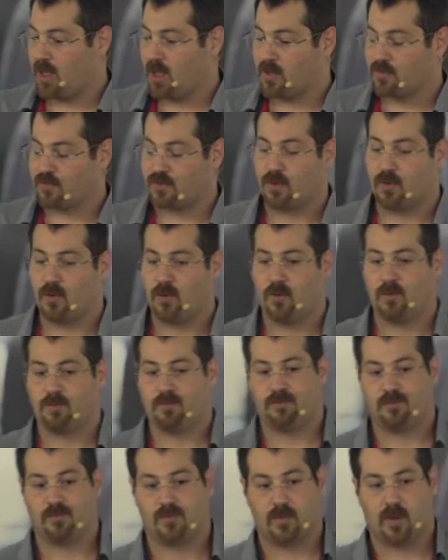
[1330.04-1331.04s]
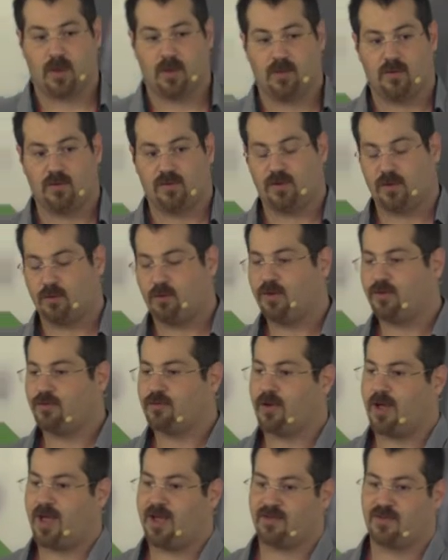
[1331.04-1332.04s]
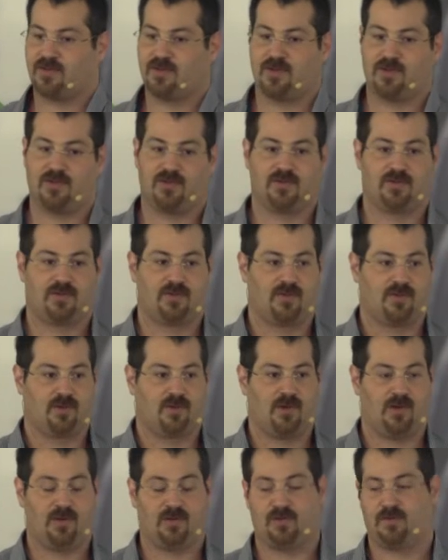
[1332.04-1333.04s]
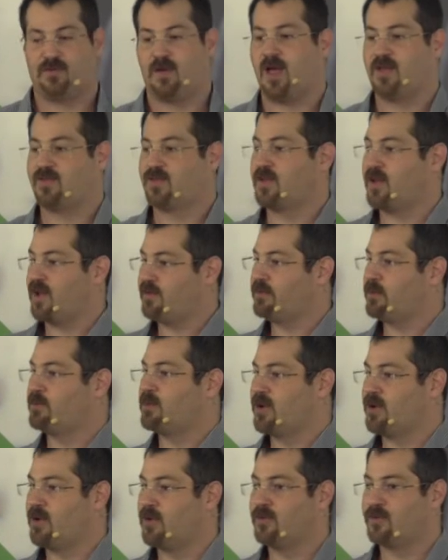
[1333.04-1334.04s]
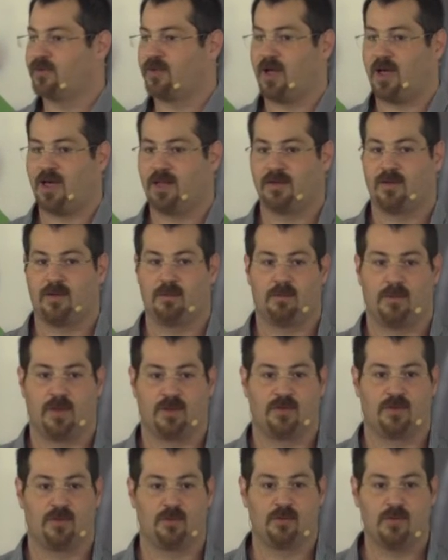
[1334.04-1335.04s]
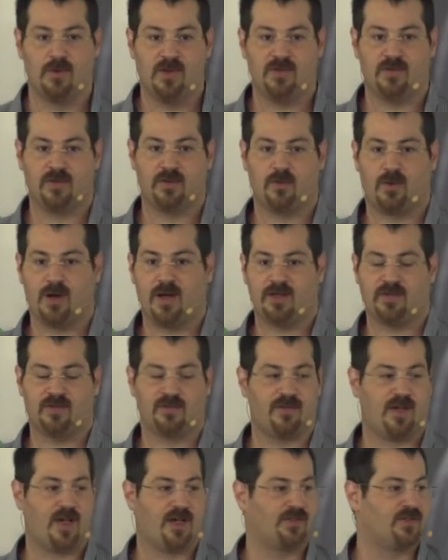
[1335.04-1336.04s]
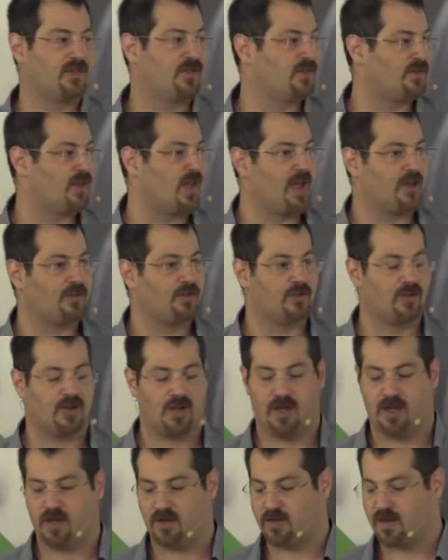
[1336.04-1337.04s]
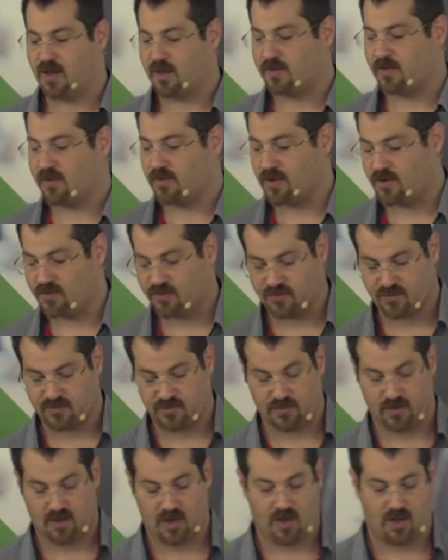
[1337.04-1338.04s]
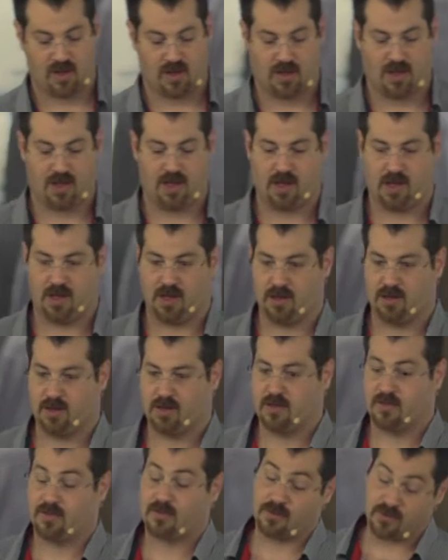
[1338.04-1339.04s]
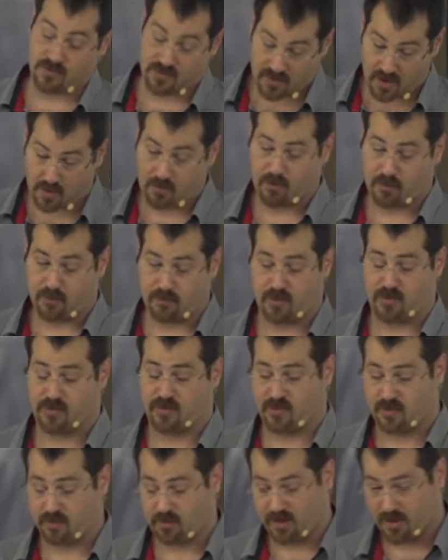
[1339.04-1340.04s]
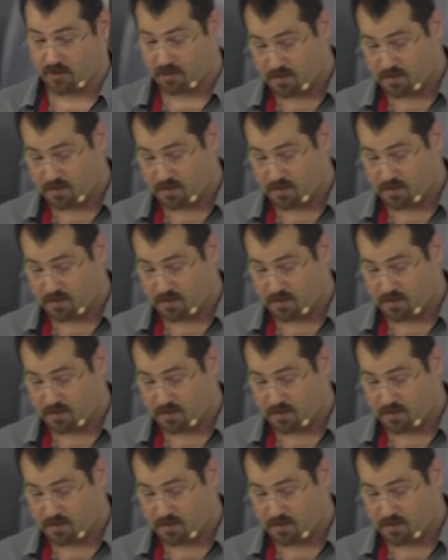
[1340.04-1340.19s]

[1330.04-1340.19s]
So sequential access is fast, and everyone knows that. But the reason why it's fast is actually that there is a number of reasons, but the